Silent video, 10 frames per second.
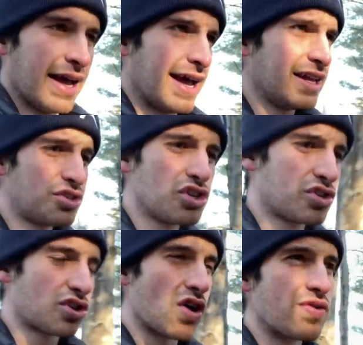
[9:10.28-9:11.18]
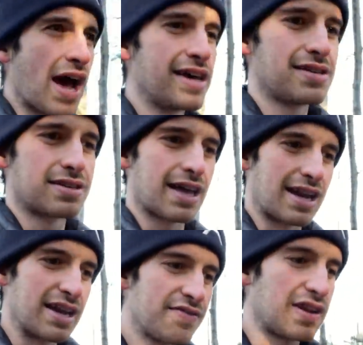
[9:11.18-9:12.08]
And it's just so nice
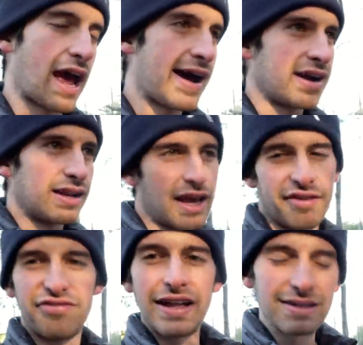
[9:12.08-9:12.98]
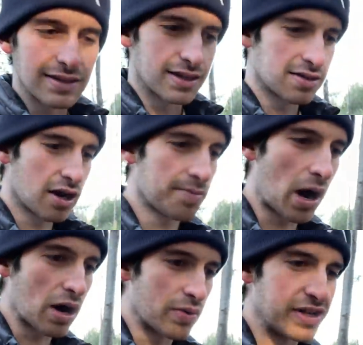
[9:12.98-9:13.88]
that even at like a fenced-in dog
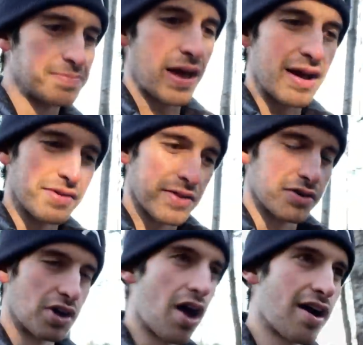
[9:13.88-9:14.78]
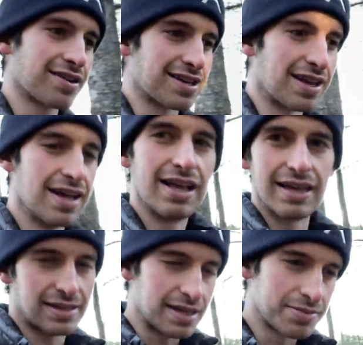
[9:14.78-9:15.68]
park when he's playing with other dogs and
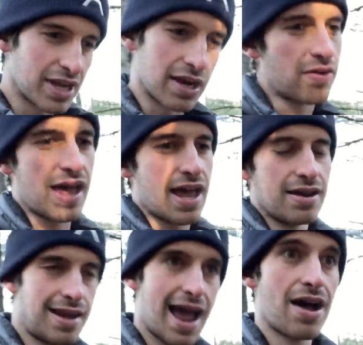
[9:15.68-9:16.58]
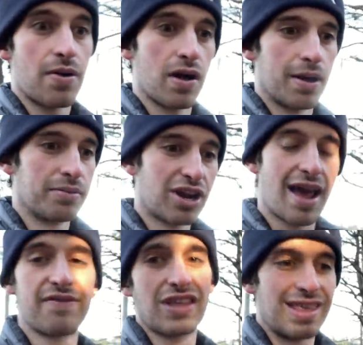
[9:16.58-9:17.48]
it seems like, okay, now I'm gonna
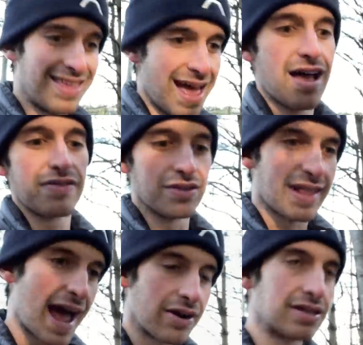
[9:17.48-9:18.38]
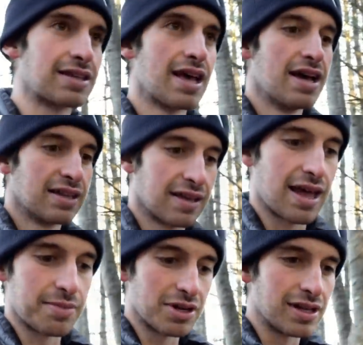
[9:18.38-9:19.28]
have to yell the loudest to
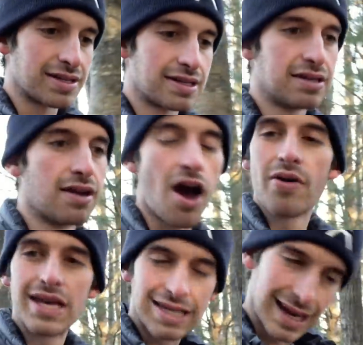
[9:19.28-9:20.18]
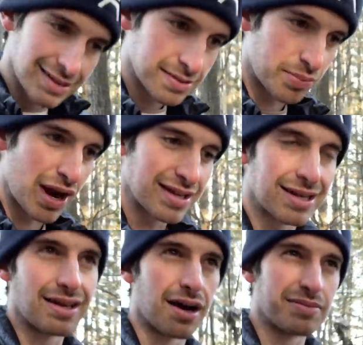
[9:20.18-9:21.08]
get him to listen. No, he takes his breaks
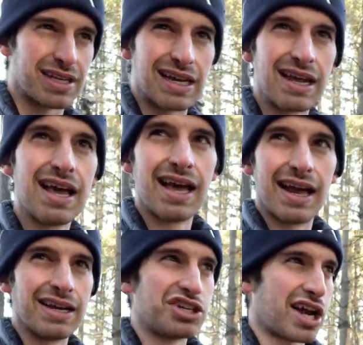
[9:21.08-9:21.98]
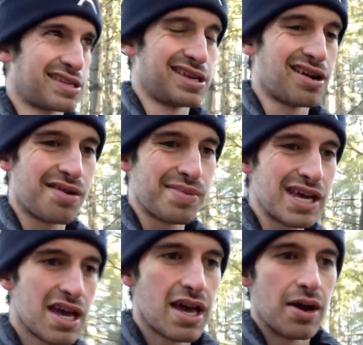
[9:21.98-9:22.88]
and he comes in and he checks in on me,
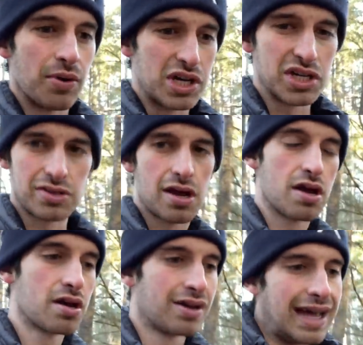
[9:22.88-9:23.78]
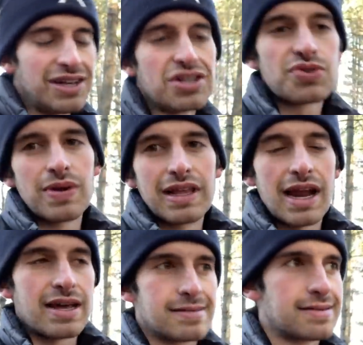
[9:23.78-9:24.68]
which is, it's just really
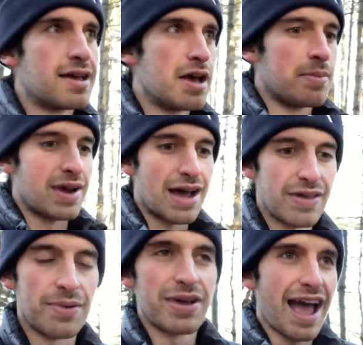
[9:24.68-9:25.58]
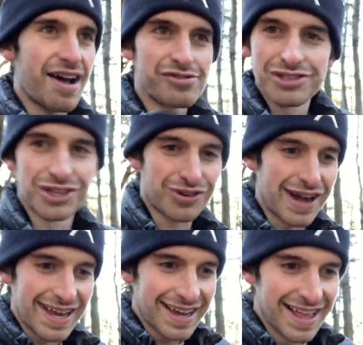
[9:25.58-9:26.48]
nice. But now that we have all the
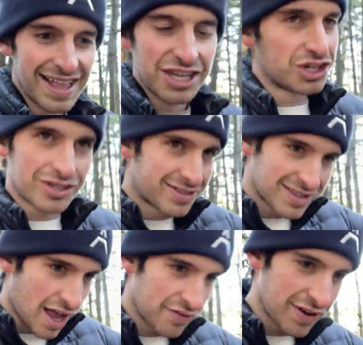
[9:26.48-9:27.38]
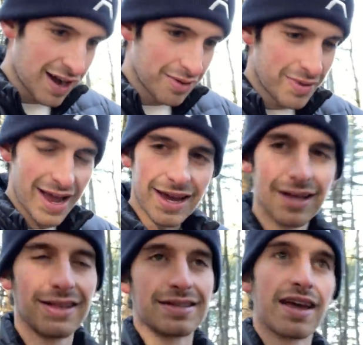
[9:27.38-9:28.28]
training stuff out of the way,
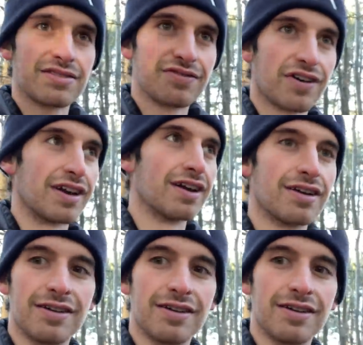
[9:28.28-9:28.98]
let's have some fun here.